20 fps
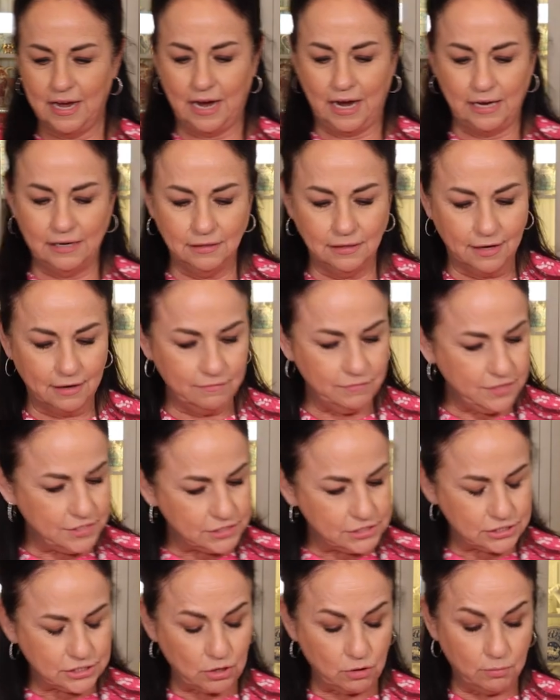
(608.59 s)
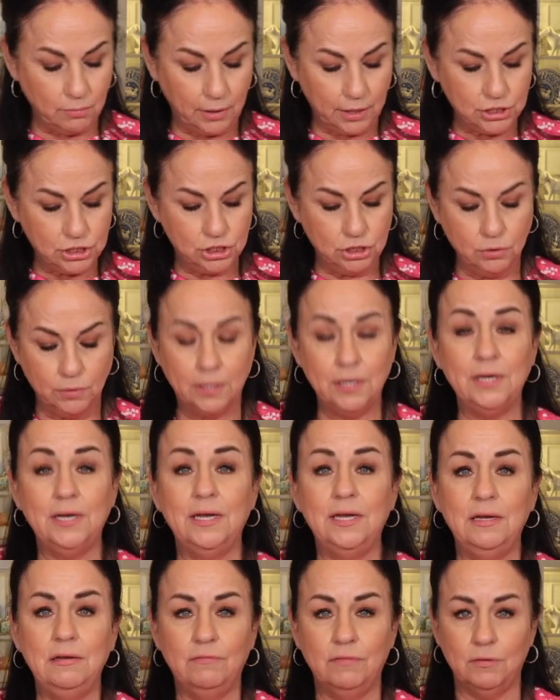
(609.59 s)
I love this so much. You can
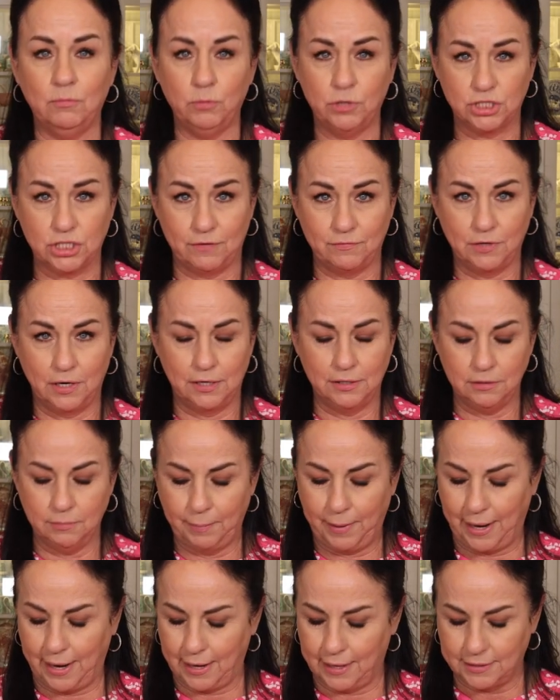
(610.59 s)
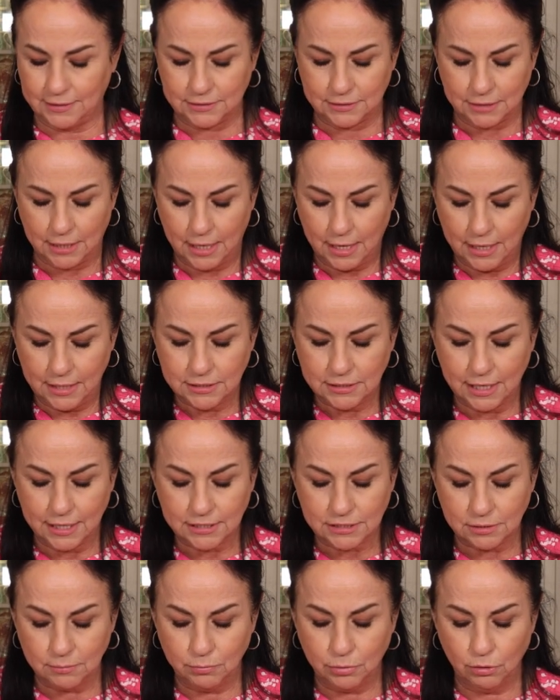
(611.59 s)
even, which I've done in the past,
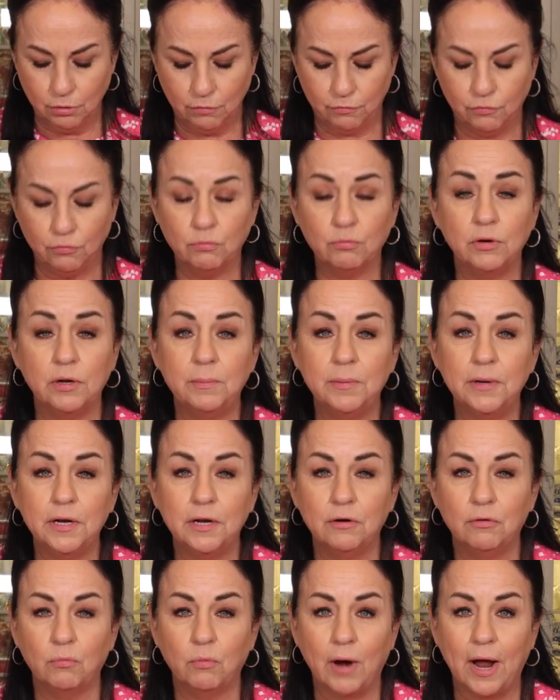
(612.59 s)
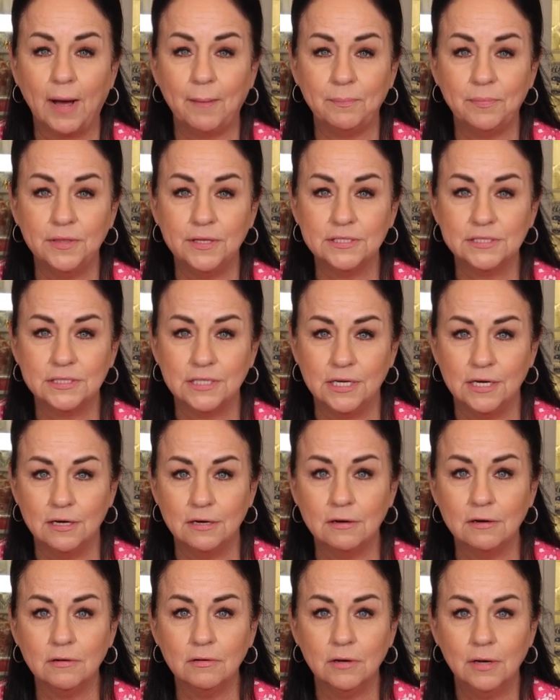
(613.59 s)
take some beautiful ribbon and wrap this
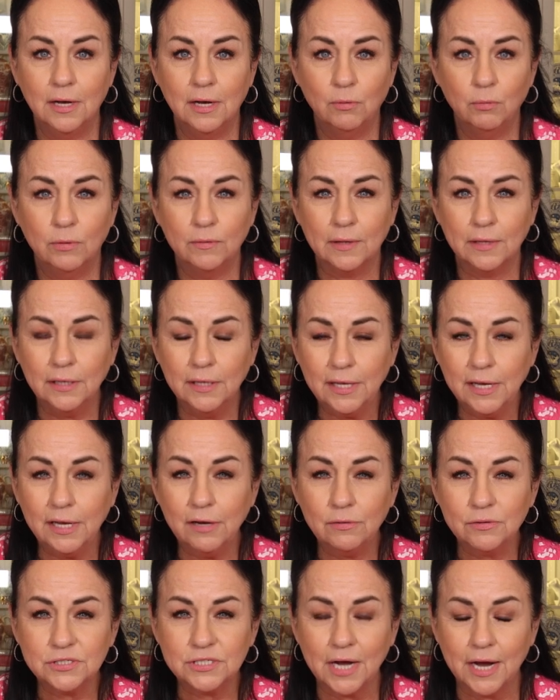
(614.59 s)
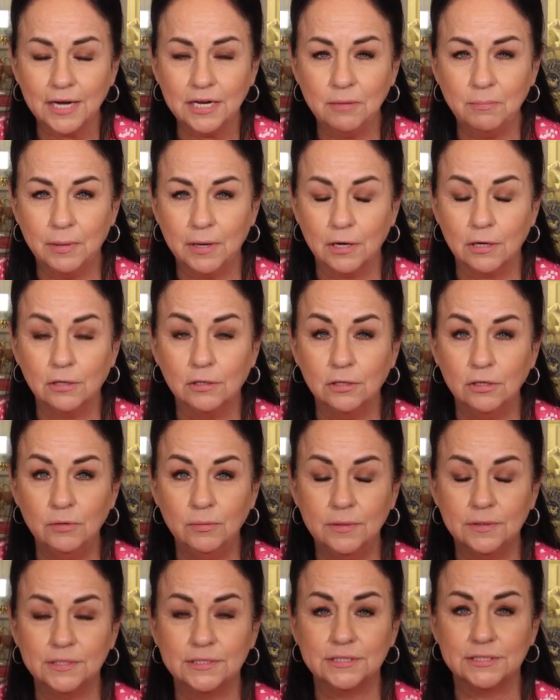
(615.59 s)
here with a little tiny bit of
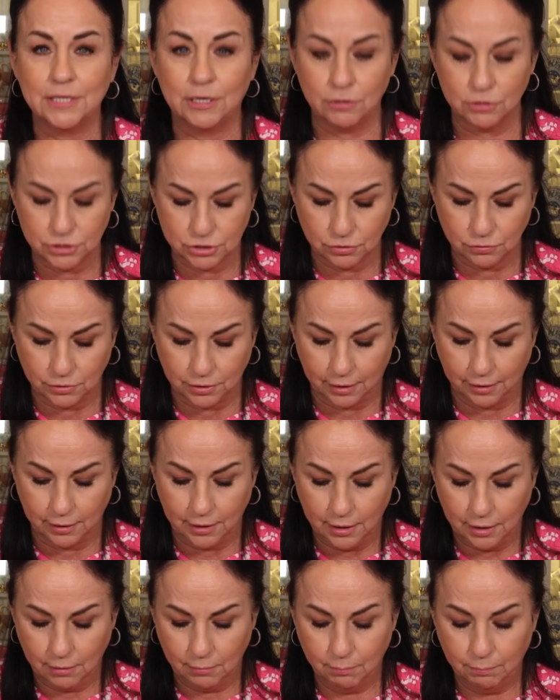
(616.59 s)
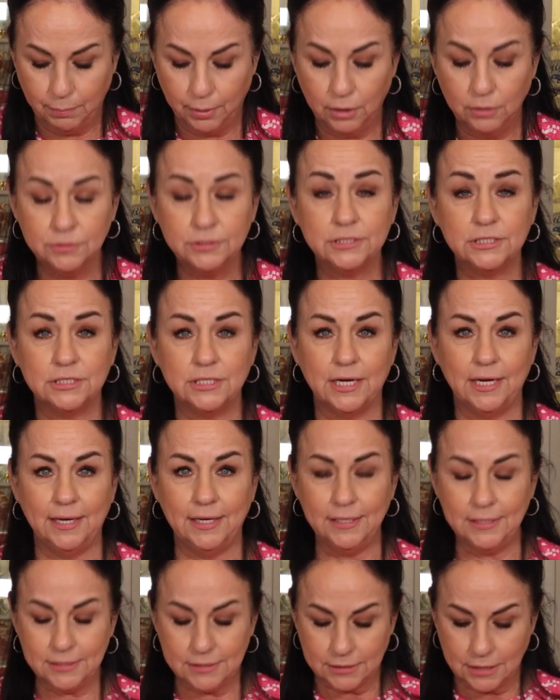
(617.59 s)
glue in the center so the bow
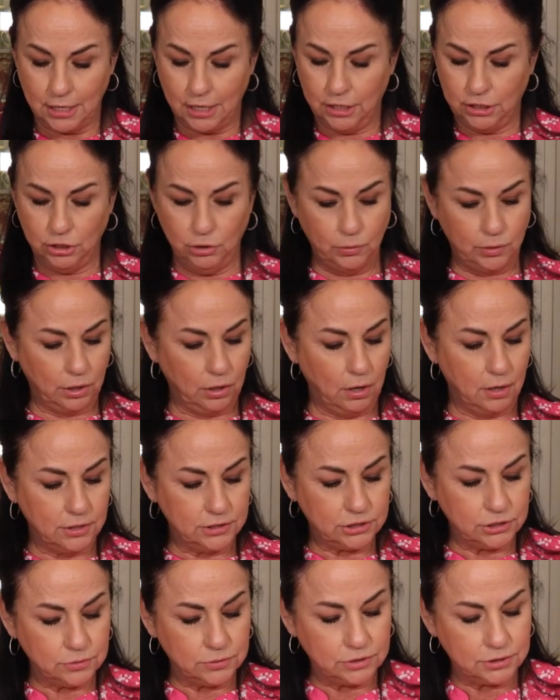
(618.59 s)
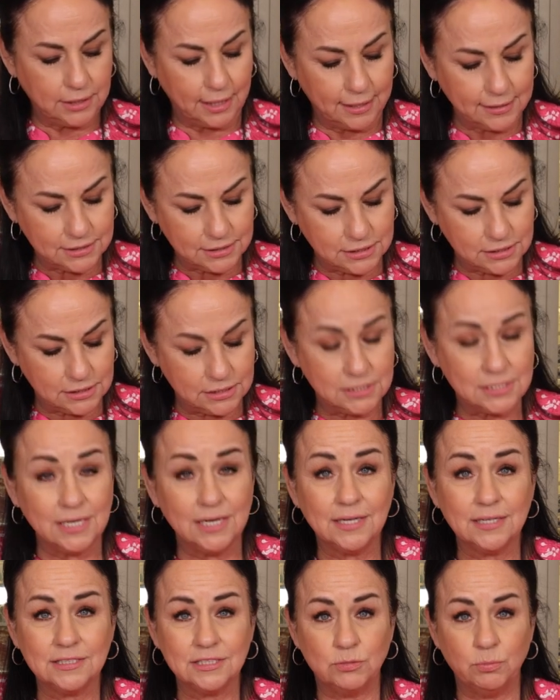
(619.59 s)
stays. You can also set
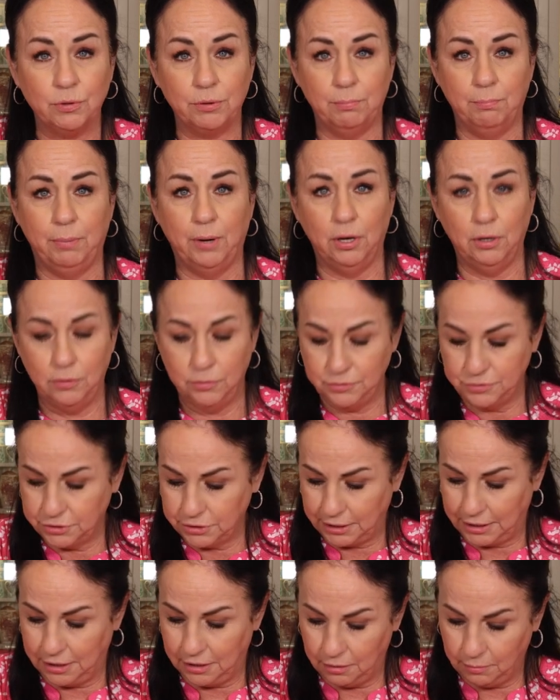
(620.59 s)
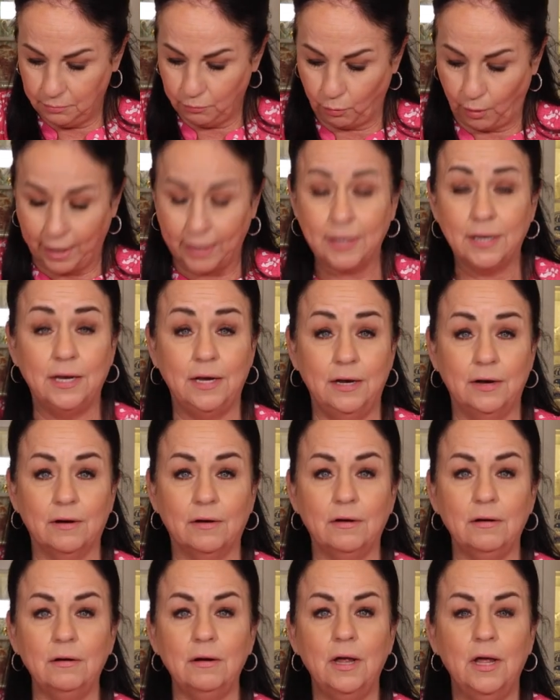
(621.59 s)
sticks with bows in them right
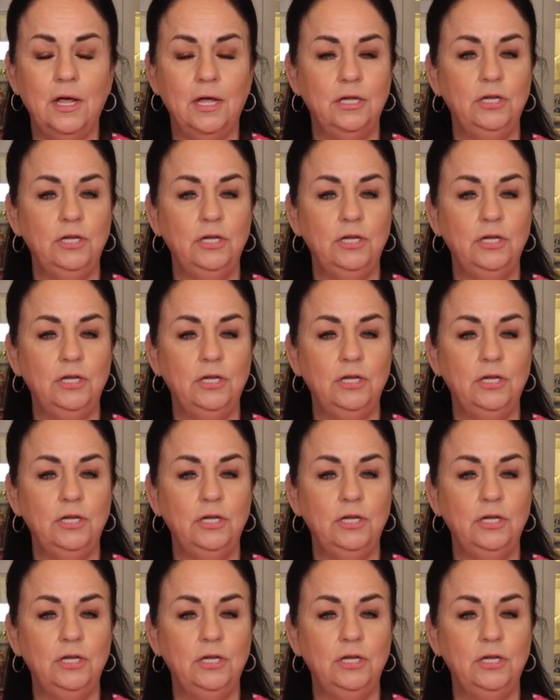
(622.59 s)
here.